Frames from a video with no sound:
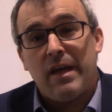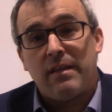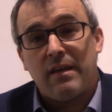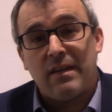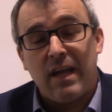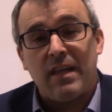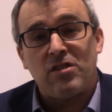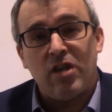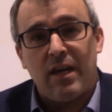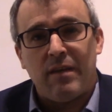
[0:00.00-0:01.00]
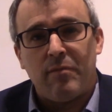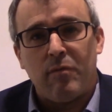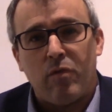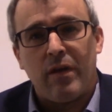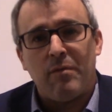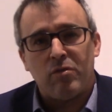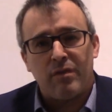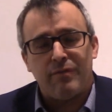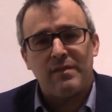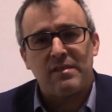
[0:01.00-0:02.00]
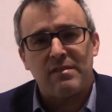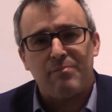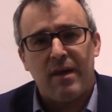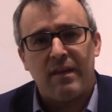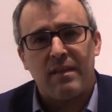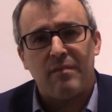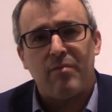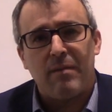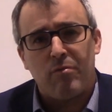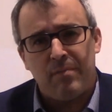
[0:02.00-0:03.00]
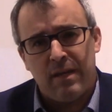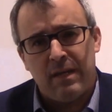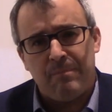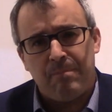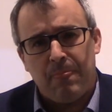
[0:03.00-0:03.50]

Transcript: technology on him, we weren't able to fix his spine in the proper manner.